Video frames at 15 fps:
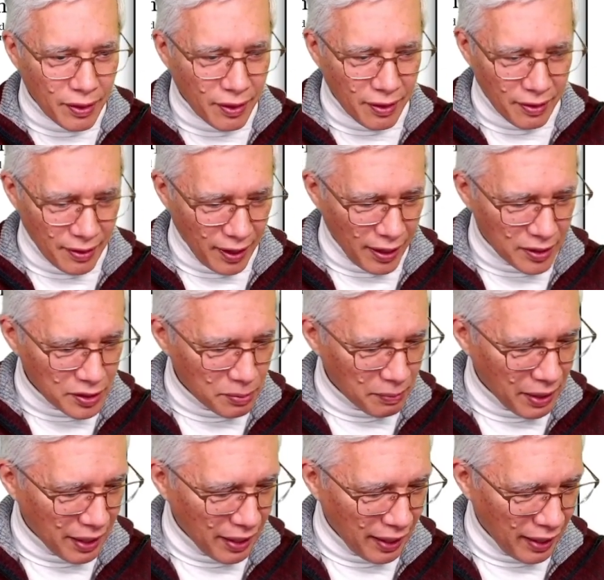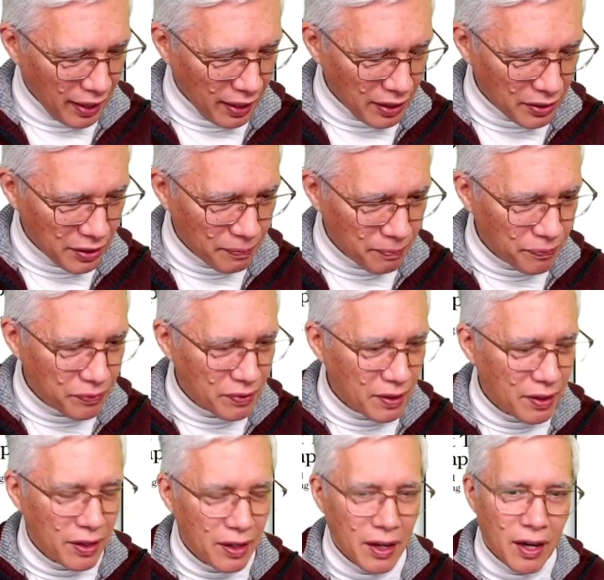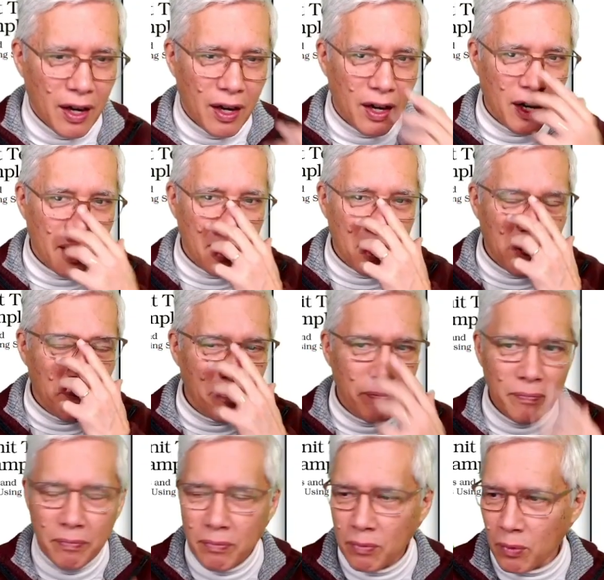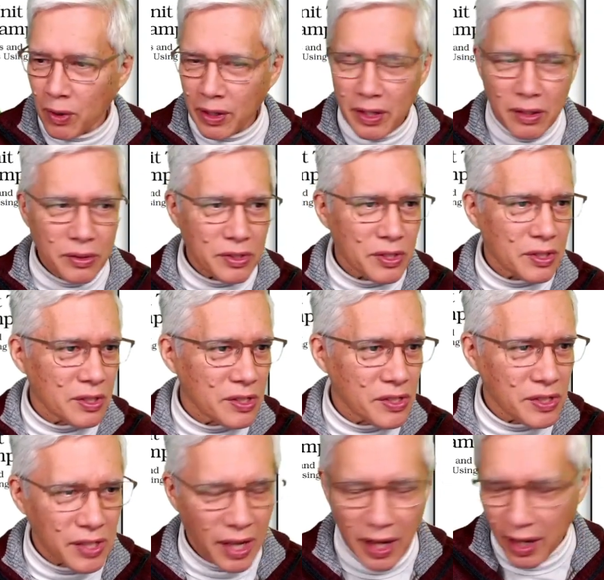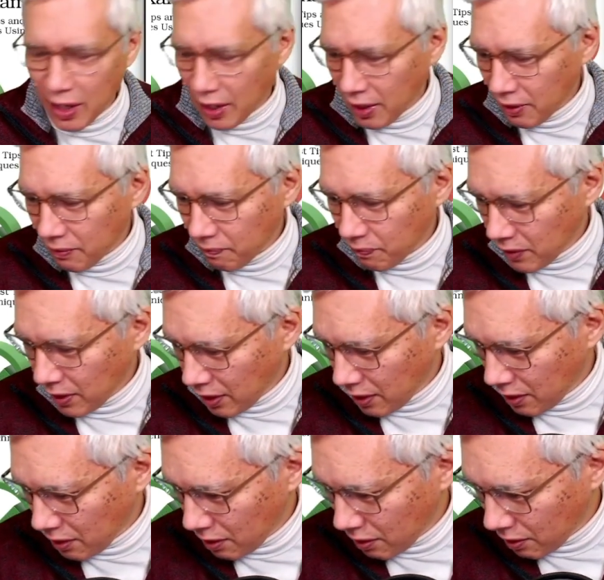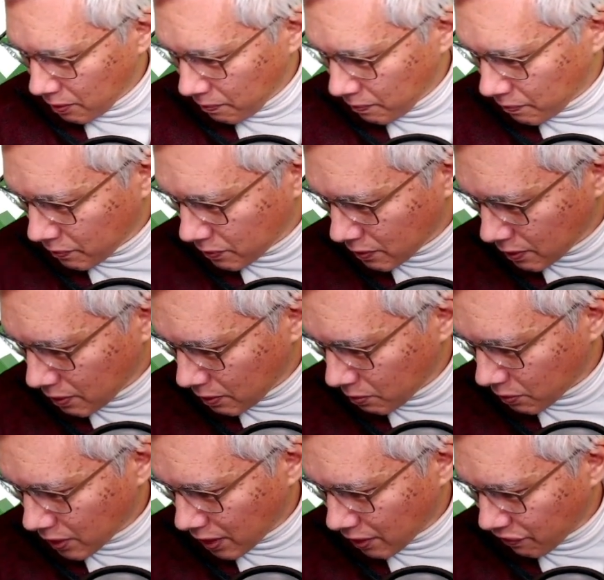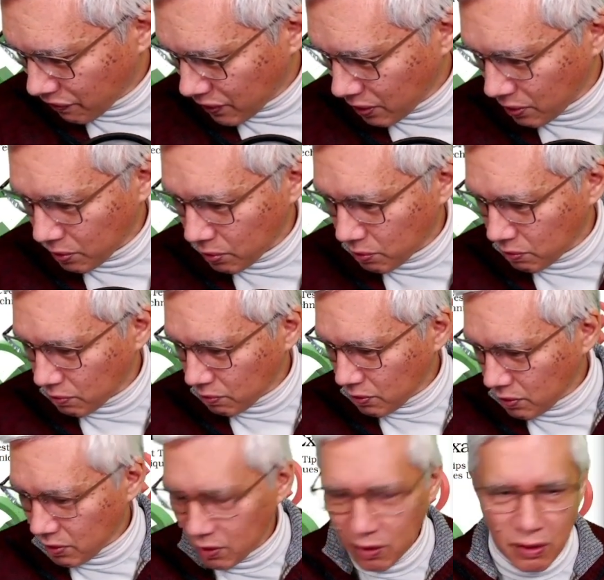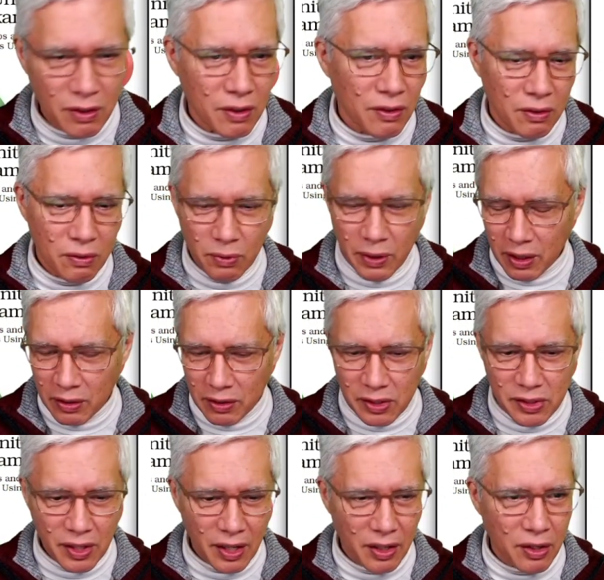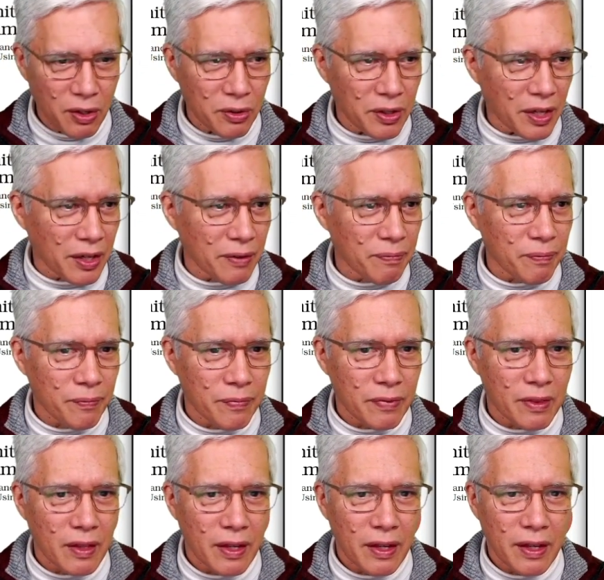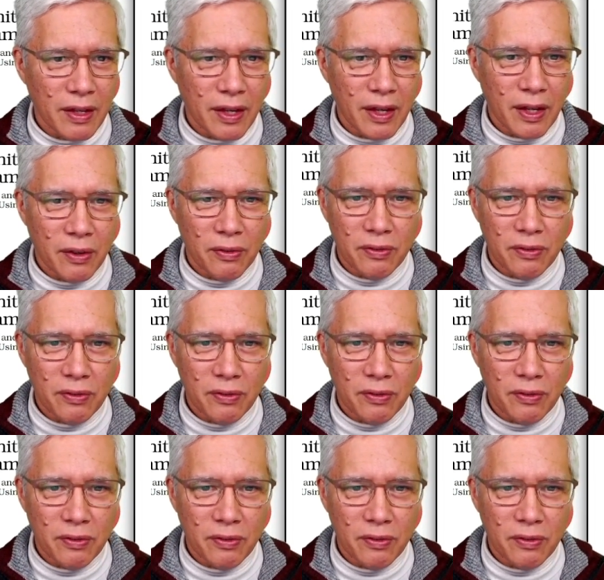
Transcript: that's my ad. What else to say? Got a few. Well, let's get coding. Now,